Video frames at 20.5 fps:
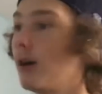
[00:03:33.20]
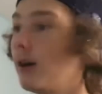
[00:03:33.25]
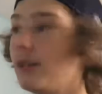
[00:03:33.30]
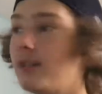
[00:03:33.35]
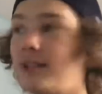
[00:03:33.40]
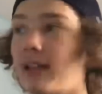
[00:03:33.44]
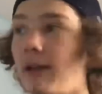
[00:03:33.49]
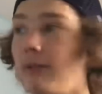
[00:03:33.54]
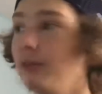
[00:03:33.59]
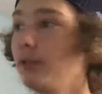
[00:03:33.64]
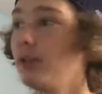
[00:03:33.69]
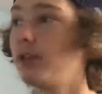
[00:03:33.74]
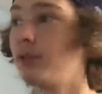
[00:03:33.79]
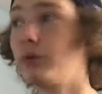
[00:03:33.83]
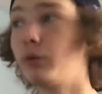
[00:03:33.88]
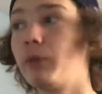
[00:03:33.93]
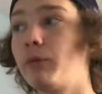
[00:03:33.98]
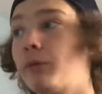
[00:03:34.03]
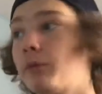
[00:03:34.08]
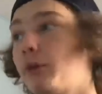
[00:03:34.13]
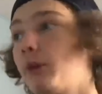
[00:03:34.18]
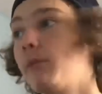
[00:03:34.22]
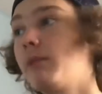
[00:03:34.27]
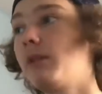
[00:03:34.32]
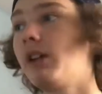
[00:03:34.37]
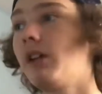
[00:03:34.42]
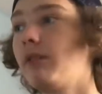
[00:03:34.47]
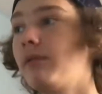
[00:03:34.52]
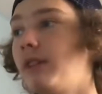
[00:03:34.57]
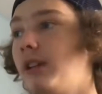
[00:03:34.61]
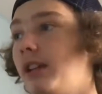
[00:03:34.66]
definitely room for
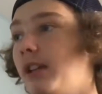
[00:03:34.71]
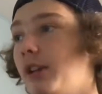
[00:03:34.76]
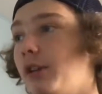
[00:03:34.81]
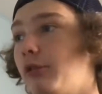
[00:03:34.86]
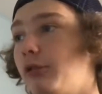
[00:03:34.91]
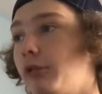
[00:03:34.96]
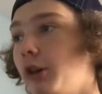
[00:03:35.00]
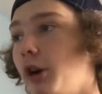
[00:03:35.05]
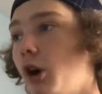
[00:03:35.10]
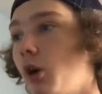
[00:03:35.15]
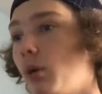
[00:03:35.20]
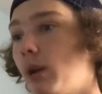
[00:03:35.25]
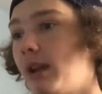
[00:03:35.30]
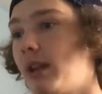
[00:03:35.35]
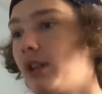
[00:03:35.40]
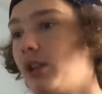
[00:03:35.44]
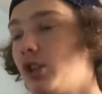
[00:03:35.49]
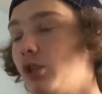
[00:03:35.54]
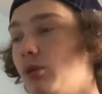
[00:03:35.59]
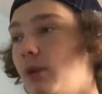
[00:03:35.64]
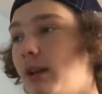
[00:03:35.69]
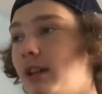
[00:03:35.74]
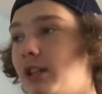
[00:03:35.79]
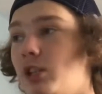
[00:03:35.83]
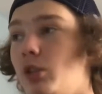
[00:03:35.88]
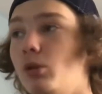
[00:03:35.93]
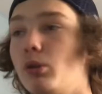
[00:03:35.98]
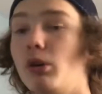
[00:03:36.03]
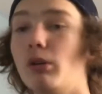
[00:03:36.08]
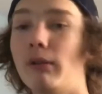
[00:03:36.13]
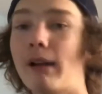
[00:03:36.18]
Emil Vinny to grow into a
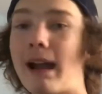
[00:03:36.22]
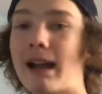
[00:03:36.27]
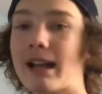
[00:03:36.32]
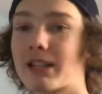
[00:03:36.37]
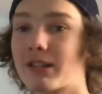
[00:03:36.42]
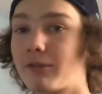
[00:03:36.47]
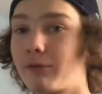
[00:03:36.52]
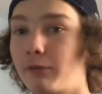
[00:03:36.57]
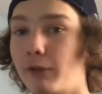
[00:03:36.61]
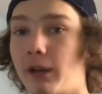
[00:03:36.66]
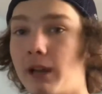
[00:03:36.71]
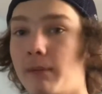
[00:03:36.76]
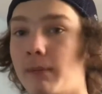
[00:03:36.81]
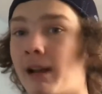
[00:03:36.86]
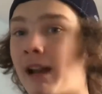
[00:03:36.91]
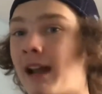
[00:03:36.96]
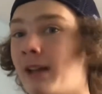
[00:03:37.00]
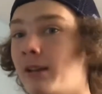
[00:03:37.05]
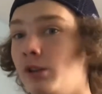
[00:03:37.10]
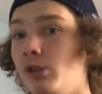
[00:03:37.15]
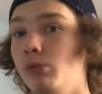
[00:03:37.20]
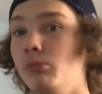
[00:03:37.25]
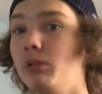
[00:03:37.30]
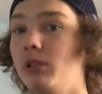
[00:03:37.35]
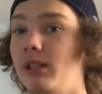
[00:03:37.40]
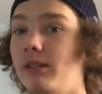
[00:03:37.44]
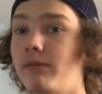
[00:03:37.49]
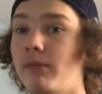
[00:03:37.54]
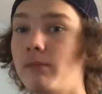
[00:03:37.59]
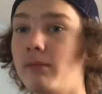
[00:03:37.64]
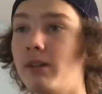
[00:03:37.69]
Tuukka Rask frame, and I do
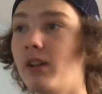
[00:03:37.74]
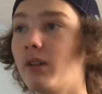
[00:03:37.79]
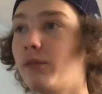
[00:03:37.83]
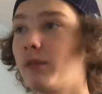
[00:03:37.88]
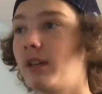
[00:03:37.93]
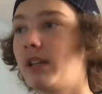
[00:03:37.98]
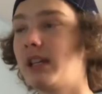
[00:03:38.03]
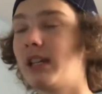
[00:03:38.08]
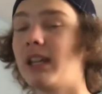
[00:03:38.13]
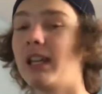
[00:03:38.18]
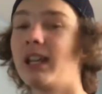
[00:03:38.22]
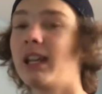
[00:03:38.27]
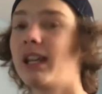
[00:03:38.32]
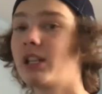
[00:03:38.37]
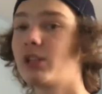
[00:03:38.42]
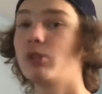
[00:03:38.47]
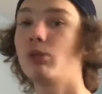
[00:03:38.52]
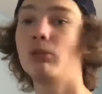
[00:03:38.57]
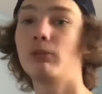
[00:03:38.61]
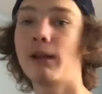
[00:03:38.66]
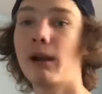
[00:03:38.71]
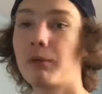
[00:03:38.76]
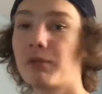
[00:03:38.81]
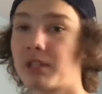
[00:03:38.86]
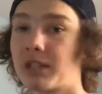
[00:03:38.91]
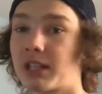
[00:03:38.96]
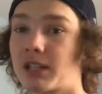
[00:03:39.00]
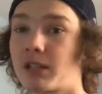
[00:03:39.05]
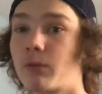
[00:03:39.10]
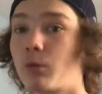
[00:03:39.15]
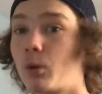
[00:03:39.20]
believe Emil Vinny can get to around
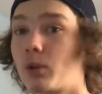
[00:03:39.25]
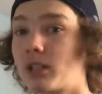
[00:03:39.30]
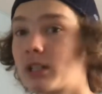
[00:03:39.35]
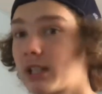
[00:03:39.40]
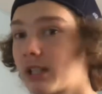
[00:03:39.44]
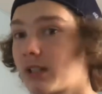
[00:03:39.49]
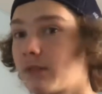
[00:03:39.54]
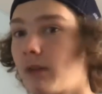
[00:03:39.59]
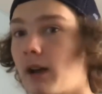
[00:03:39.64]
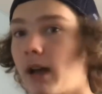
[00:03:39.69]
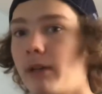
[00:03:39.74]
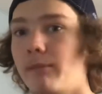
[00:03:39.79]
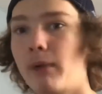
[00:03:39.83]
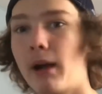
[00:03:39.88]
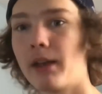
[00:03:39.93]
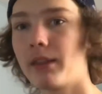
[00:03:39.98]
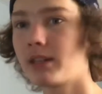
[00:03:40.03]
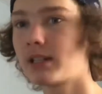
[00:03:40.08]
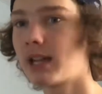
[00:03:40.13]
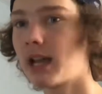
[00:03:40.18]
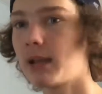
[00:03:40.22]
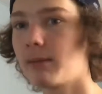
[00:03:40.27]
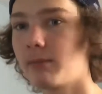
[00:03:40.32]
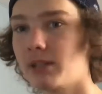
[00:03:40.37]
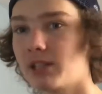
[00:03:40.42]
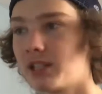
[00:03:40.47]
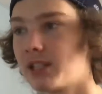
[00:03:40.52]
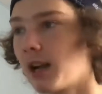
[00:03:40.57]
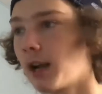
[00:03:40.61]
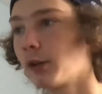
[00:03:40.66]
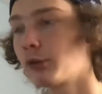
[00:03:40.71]
6'4", 6'5" by the time
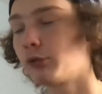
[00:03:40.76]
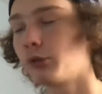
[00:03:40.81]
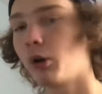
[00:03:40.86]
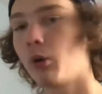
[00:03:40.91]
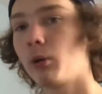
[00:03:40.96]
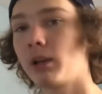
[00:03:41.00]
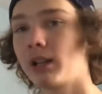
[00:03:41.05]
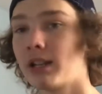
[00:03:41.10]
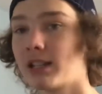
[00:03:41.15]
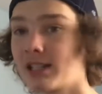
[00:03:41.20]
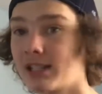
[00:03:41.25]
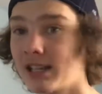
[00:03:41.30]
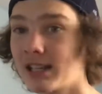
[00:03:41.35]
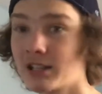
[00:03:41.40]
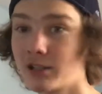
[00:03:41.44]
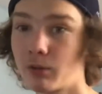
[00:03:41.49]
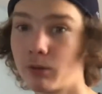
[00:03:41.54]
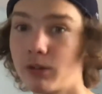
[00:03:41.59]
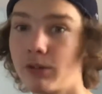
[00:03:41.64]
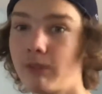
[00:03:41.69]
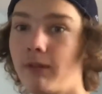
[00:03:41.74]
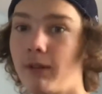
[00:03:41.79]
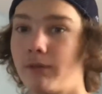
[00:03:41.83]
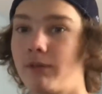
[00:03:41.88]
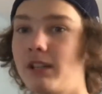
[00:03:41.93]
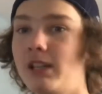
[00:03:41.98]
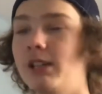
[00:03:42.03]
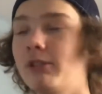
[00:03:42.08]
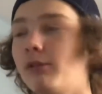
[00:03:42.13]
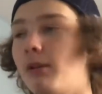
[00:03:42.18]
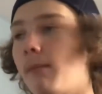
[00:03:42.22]
he's done growing, because he is only
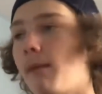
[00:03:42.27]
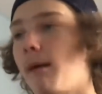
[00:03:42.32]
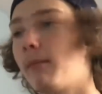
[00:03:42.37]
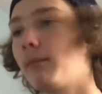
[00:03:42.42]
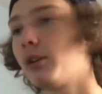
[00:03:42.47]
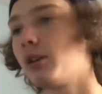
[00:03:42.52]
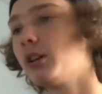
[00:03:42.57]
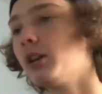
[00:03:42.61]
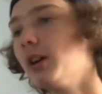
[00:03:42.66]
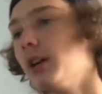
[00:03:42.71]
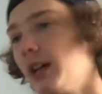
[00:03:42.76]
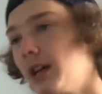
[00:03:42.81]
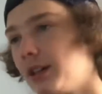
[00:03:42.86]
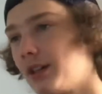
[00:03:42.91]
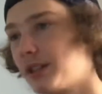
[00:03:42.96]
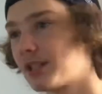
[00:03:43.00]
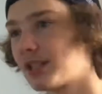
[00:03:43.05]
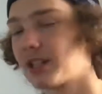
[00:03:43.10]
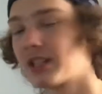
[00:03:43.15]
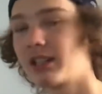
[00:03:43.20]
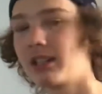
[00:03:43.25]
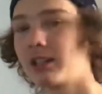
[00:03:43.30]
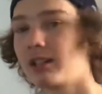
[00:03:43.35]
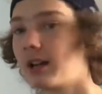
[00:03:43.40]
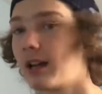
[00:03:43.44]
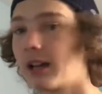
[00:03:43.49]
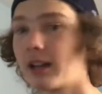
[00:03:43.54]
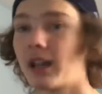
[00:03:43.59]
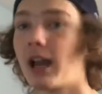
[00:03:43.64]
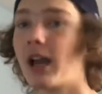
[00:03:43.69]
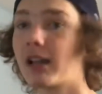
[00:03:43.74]
15, remember. This is
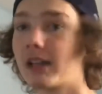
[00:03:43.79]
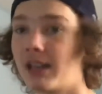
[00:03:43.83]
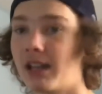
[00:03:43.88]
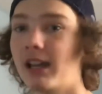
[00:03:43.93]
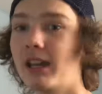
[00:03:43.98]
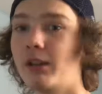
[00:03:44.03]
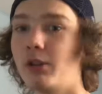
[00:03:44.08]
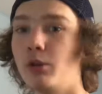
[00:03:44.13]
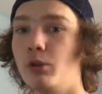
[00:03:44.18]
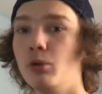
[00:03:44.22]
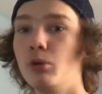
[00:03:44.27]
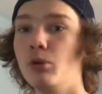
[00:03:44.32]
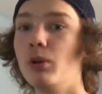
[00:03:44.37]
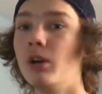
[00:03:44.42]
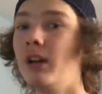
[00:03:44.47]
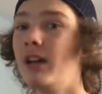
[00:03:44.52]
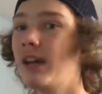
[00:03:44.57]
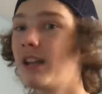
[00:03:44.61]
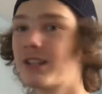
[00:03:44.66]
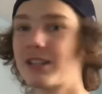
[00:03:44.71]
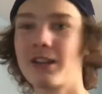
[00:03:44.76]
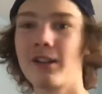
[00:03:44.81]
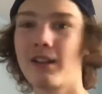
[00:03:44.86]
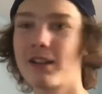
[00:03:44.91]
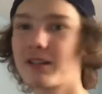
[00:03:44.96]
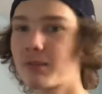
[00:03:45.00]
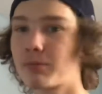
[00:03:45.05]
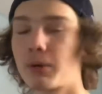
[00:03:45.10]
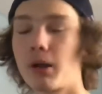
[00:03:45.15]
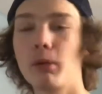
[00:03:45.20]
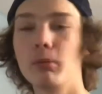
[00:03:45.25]
a kid who still
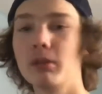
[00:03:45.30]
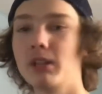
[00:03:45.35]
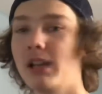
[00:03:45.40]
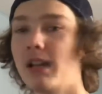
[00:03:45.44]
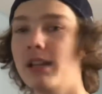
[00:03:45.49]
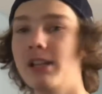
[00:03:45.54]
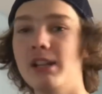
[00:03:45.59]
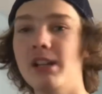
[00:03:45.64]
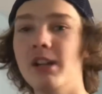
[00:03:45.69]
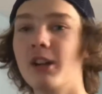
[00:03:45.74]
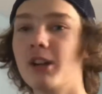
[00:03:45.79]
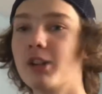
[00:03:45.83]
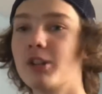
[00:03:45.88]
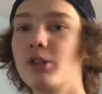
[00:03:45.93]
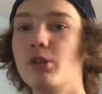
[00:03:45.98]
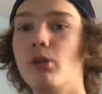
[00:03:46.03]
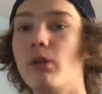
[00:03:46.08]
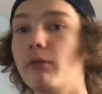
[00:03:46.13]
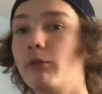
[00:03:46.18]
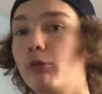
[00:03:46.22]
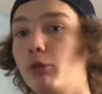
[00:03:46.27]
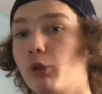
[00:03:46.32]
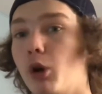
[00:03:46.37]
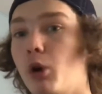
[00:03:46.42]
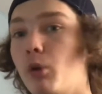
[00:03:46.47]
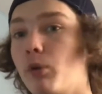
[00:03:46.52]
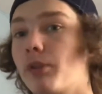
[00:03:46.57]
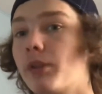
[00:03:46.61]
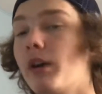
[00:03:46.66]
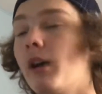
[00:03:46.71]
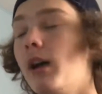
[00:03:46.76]
has probably a year or 2 of
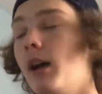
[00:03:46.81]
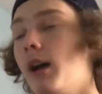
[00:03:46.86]
growth